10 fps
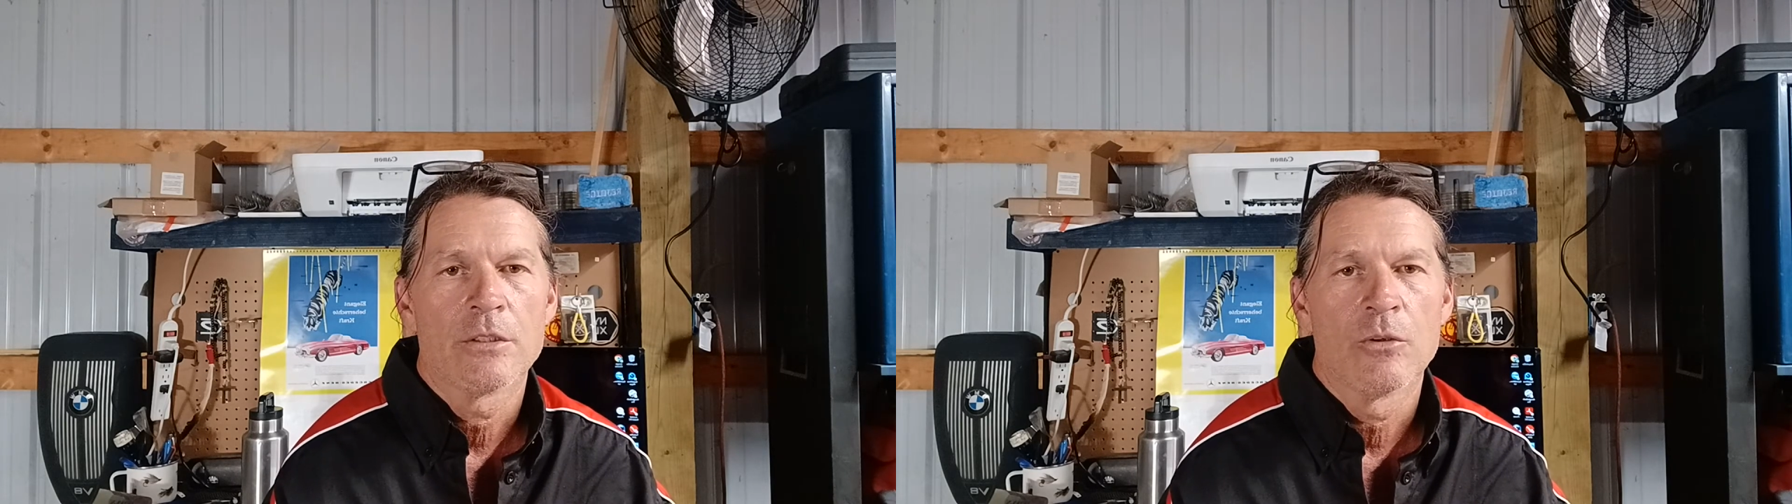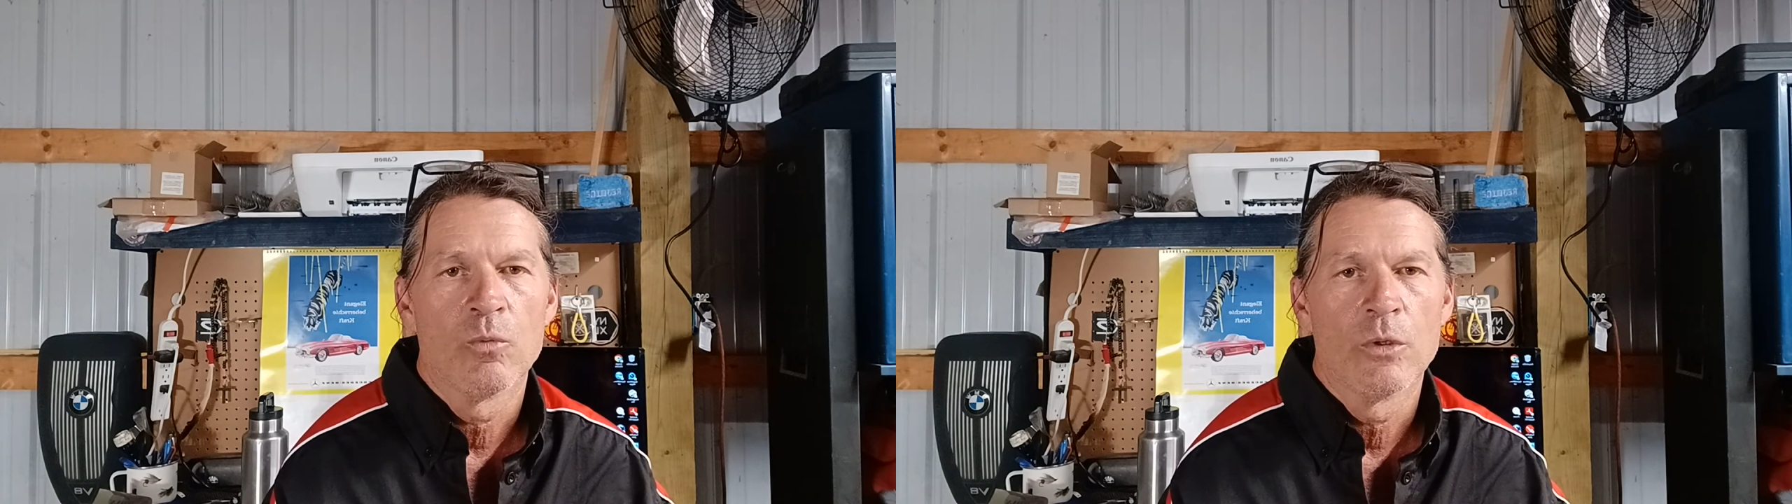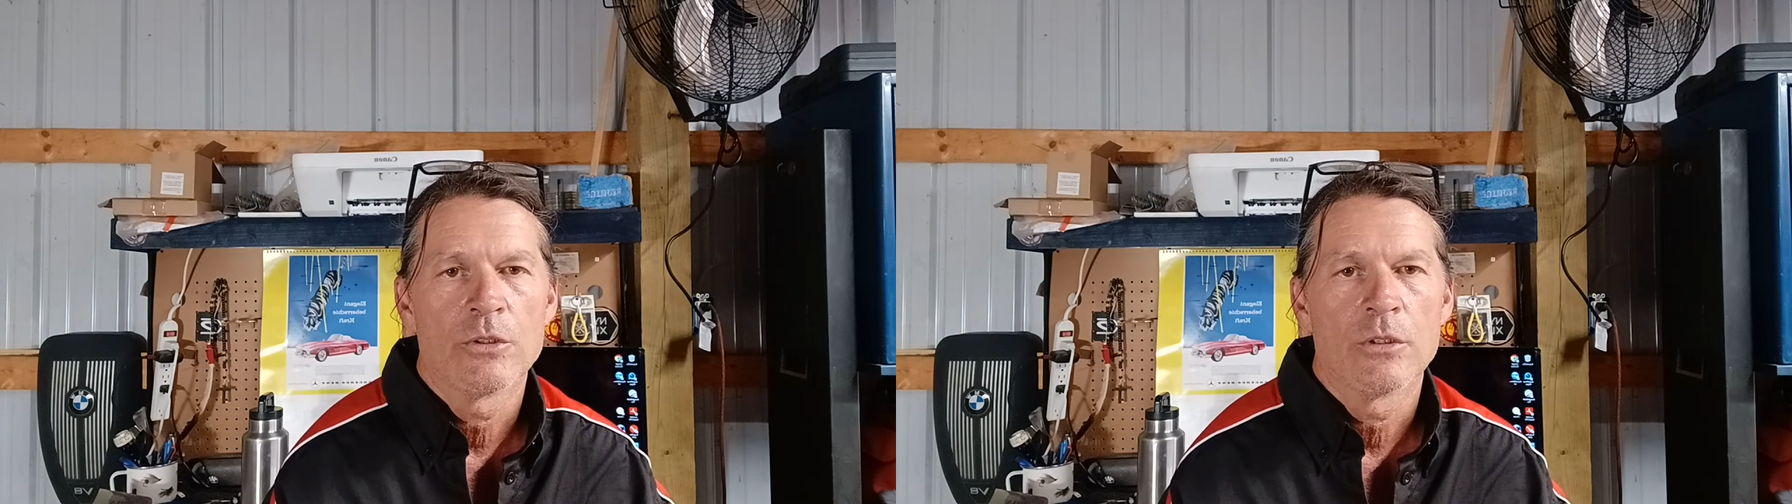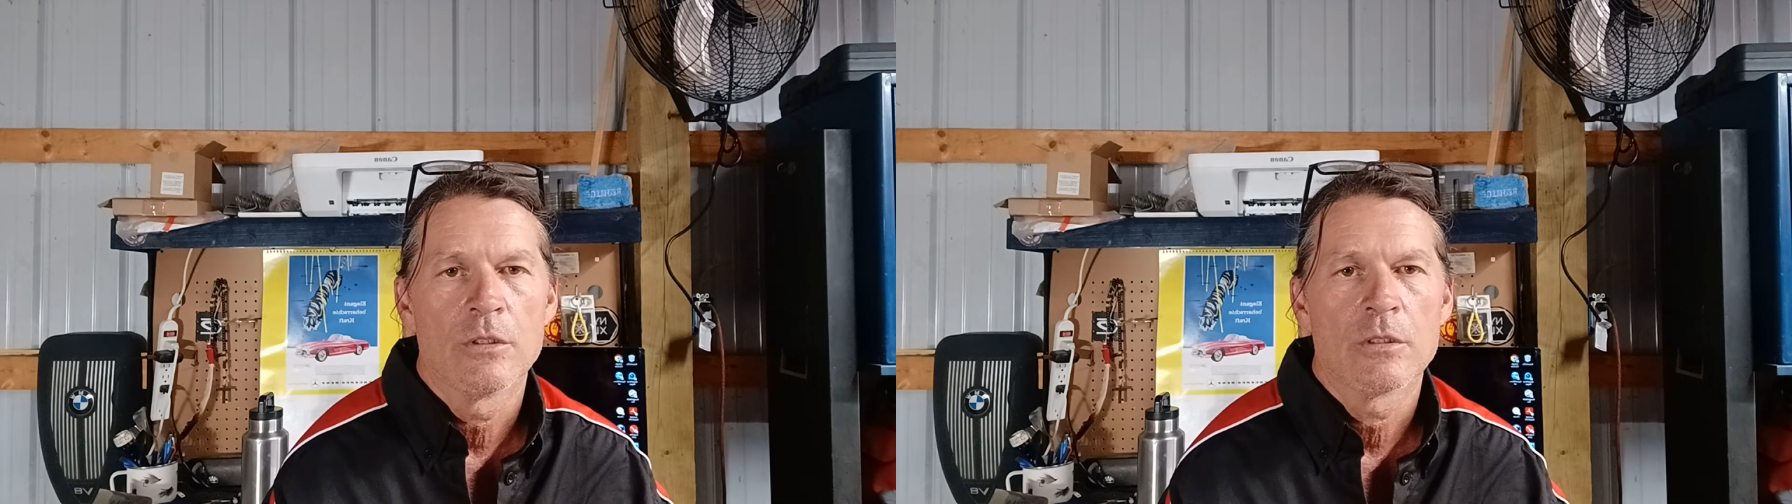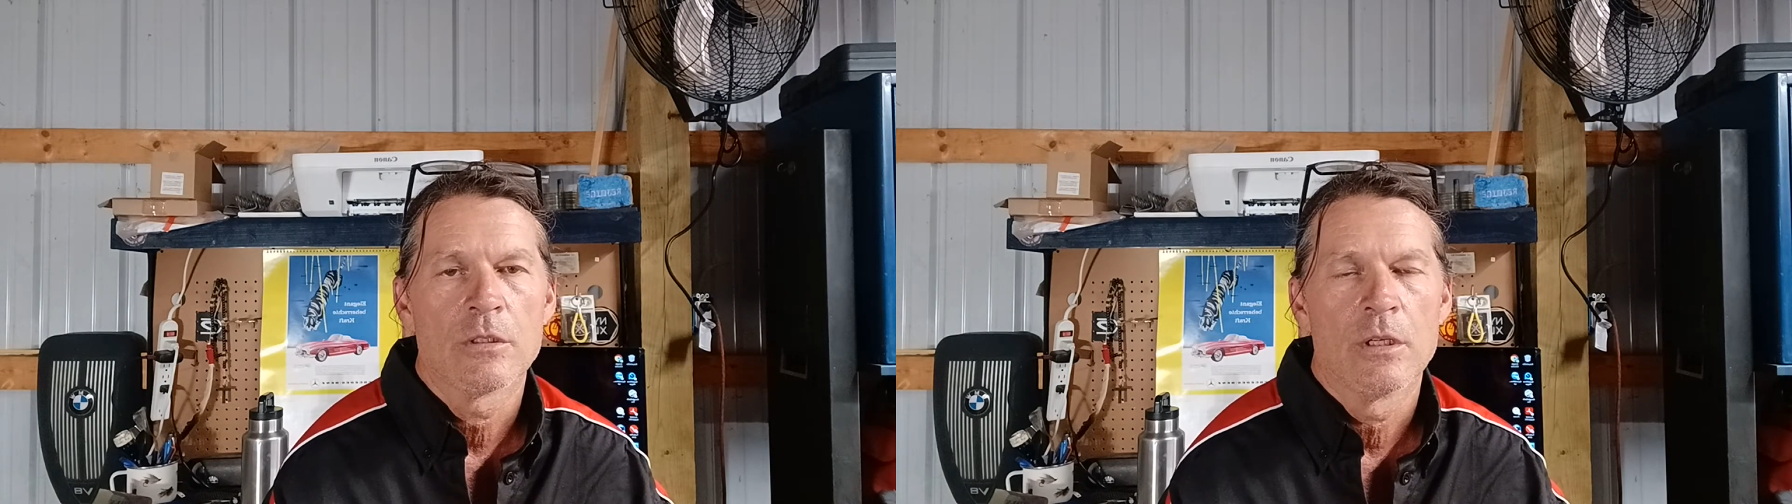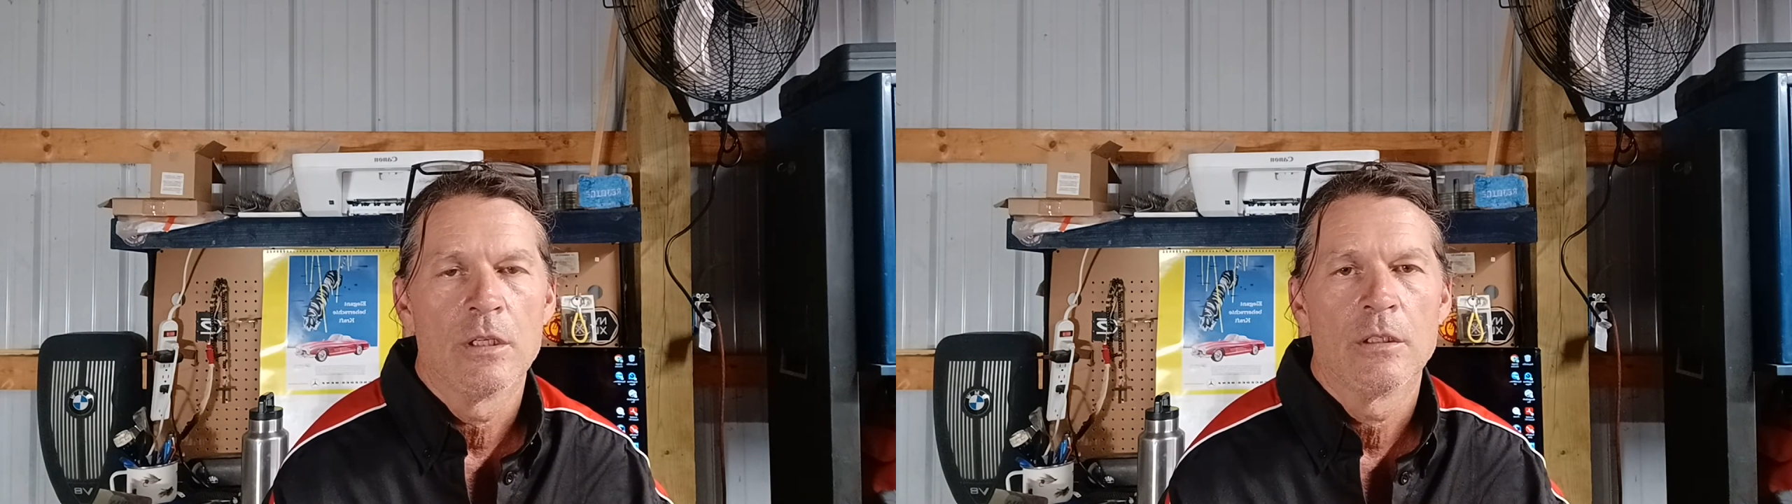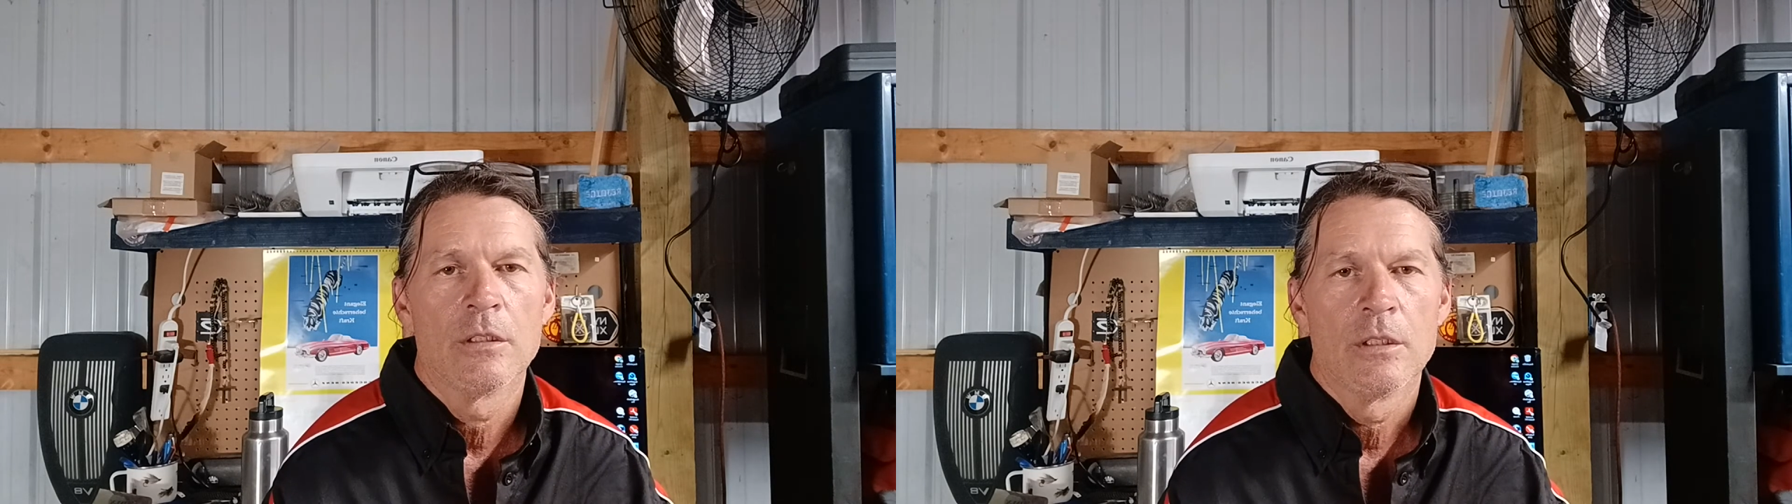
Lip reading: and wrenches and